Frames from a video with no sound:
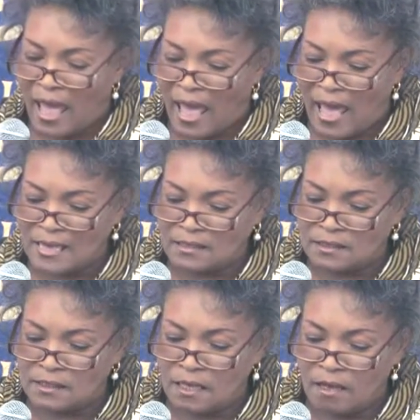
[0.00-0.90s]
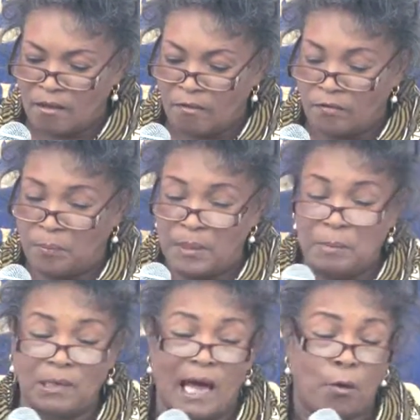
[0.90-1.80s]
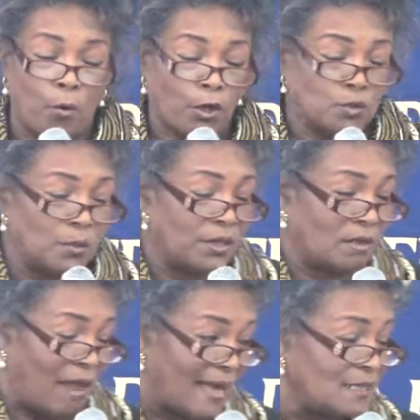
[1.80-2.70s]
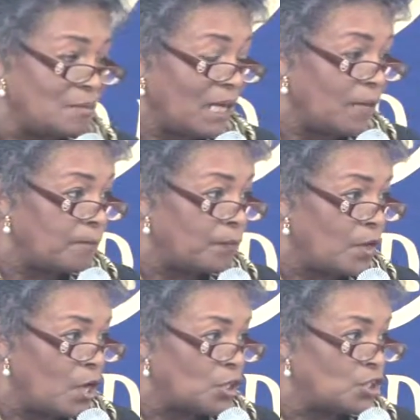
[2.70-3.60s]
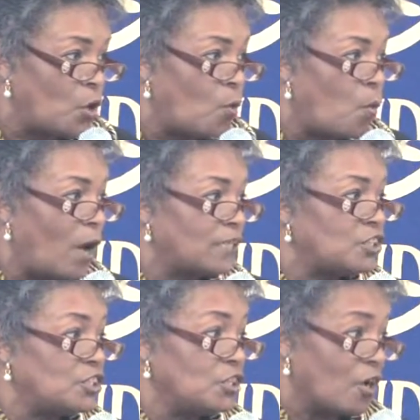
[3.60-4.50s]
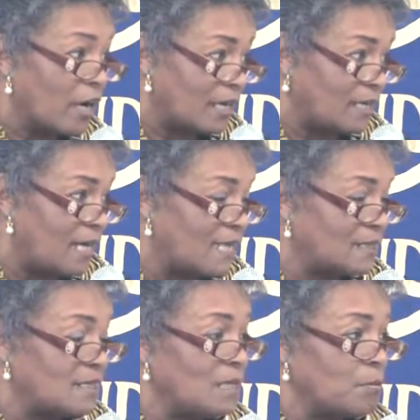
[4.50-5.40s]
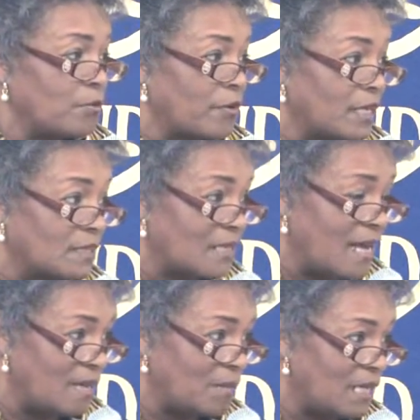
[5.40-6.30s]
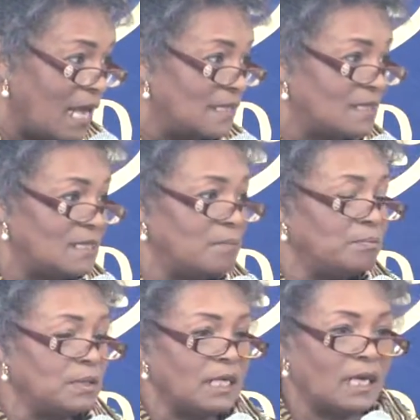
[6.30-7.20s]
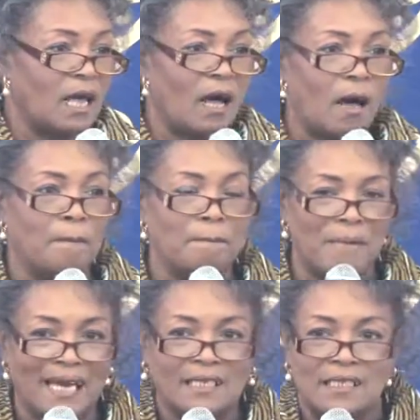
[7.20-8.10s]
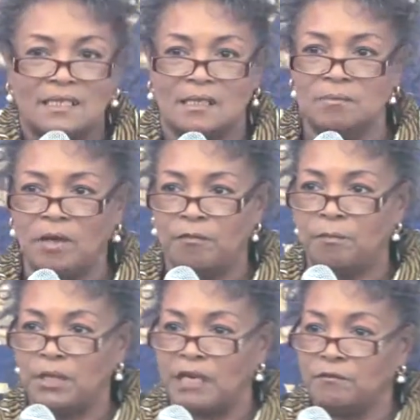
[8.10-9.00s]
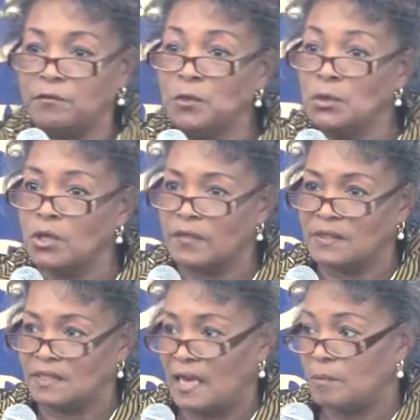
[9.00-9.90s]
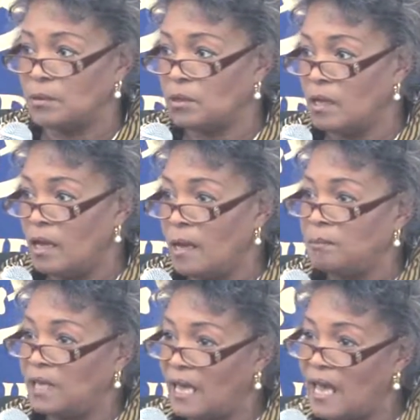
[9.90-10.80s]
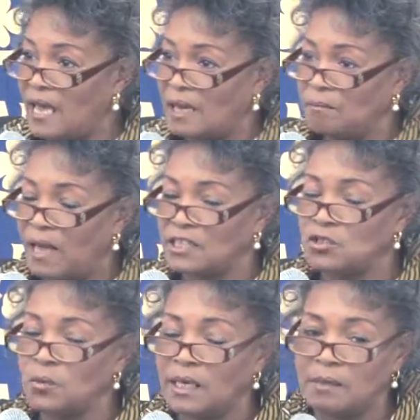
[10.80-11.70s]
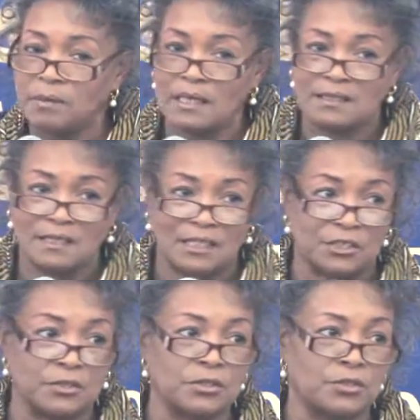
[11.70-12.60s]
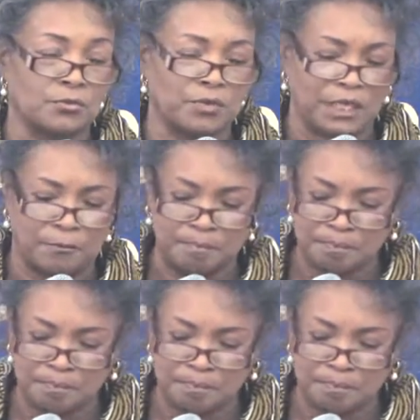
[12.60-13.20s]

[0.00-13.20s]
And the people I worked with liked me. So what started as a temporary assignment and simply a mechanism of putting food on the table became a 20-plus-year career.